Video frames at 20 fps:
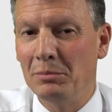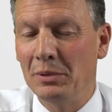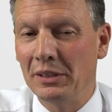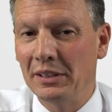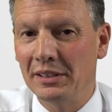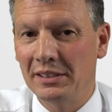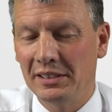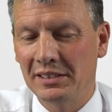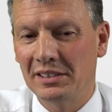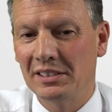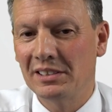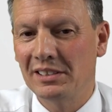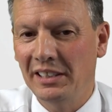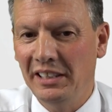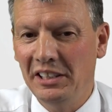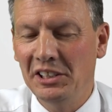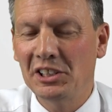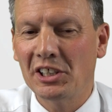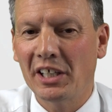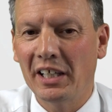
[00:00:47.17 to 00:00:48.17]
because it's a
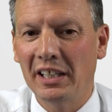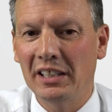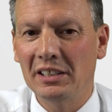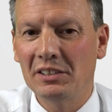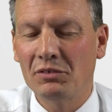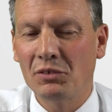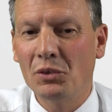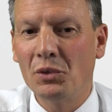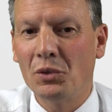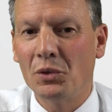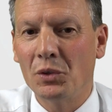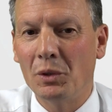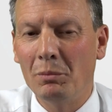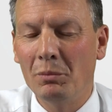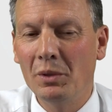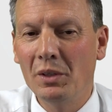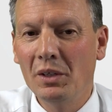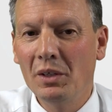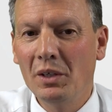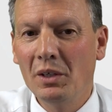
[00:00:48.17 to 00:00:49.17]
sea change for them,